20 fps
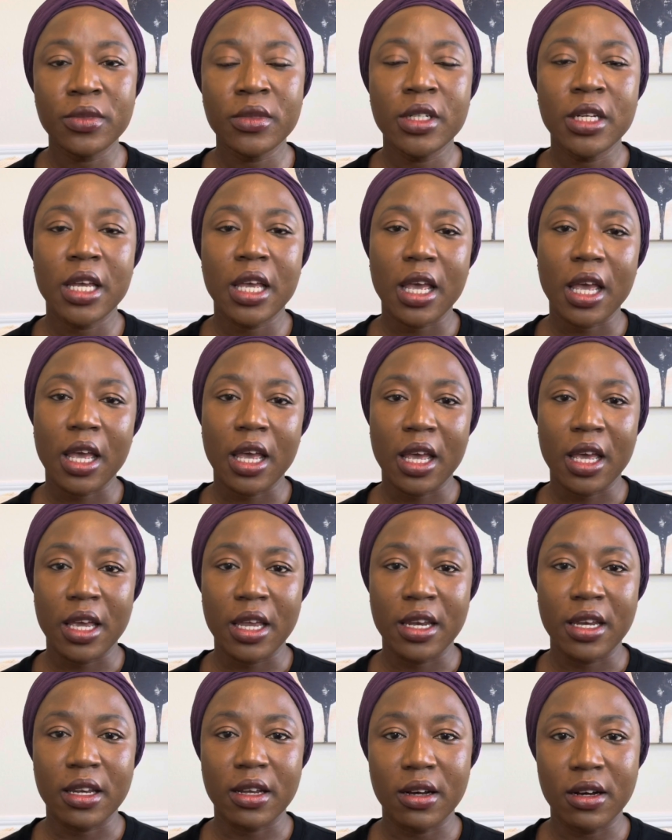and
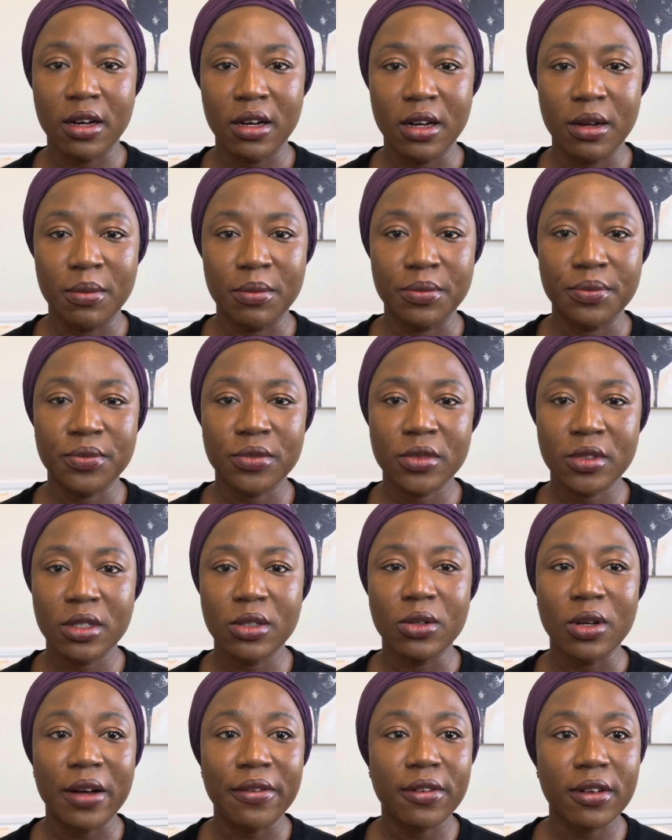oh, I
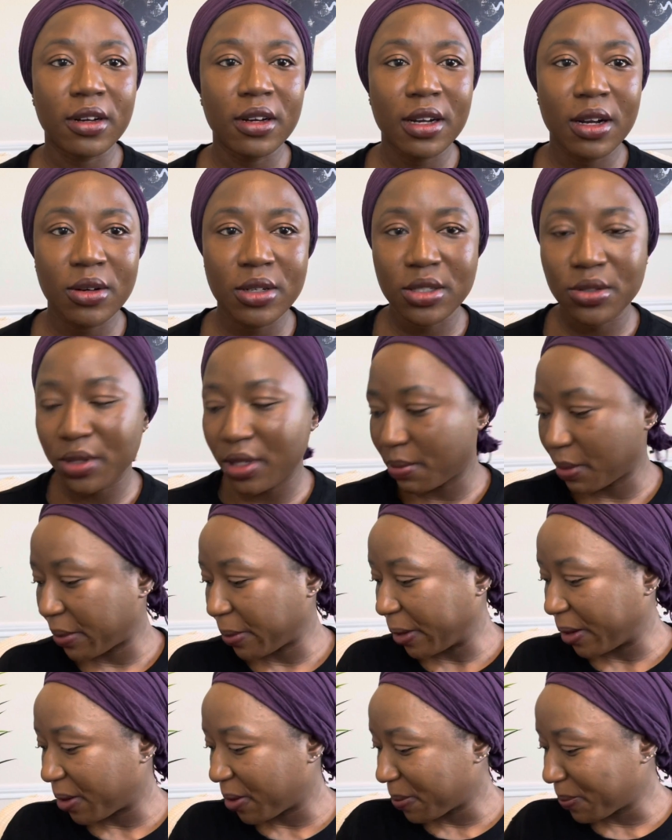forgot I was doing my
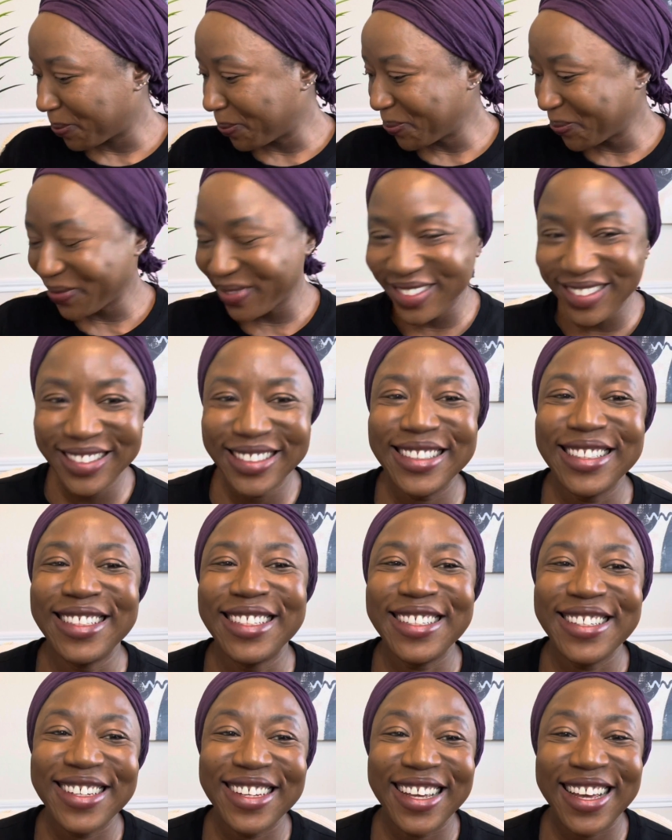makeup. You
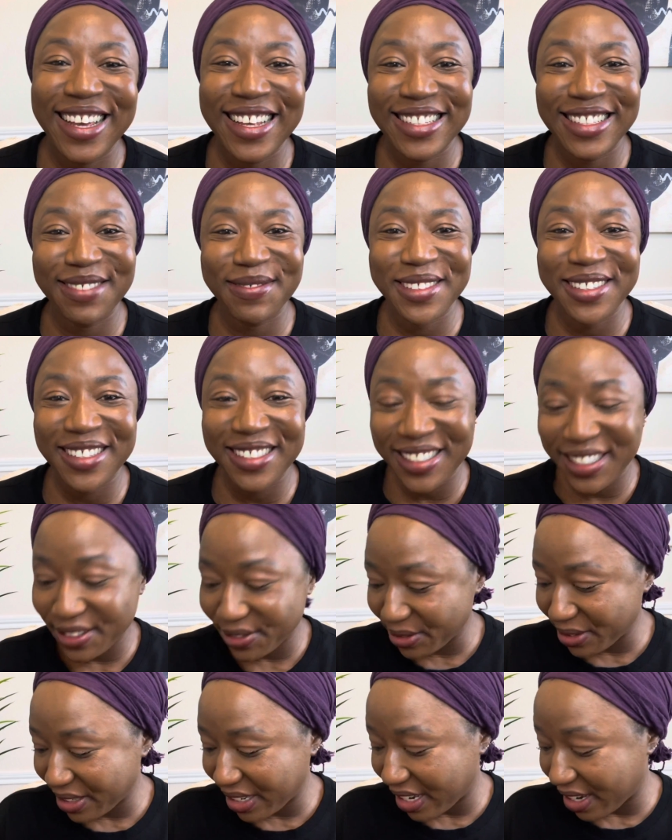guys, I'm such a
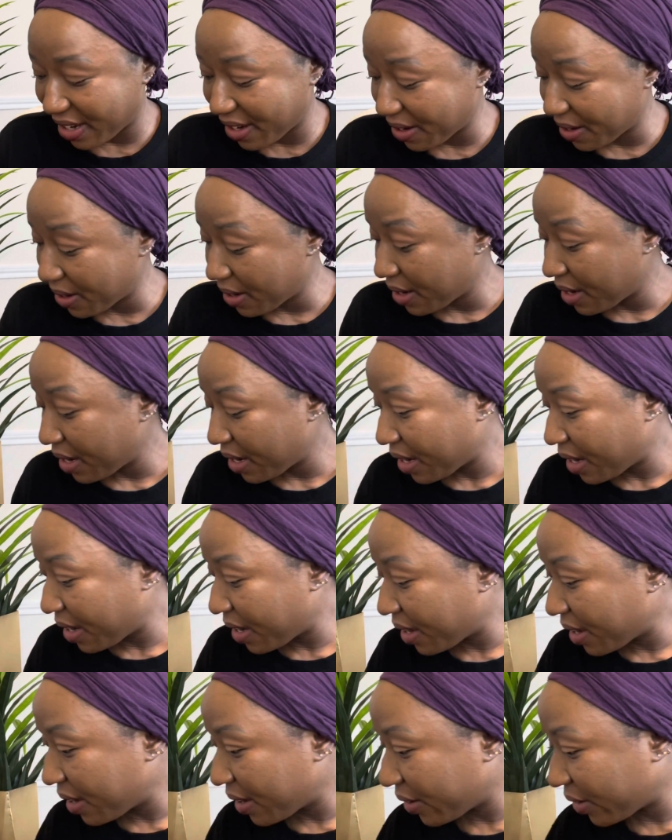rookie.
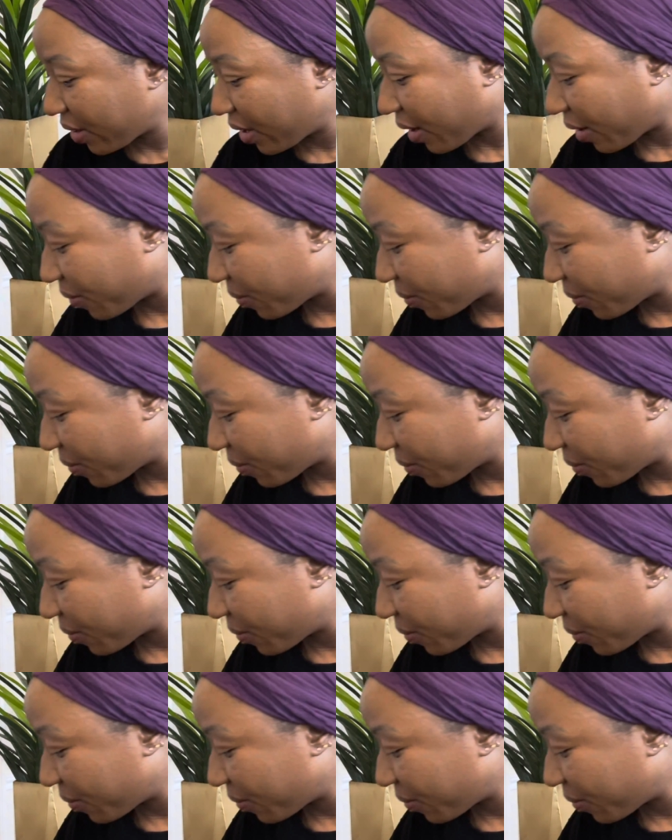Okay.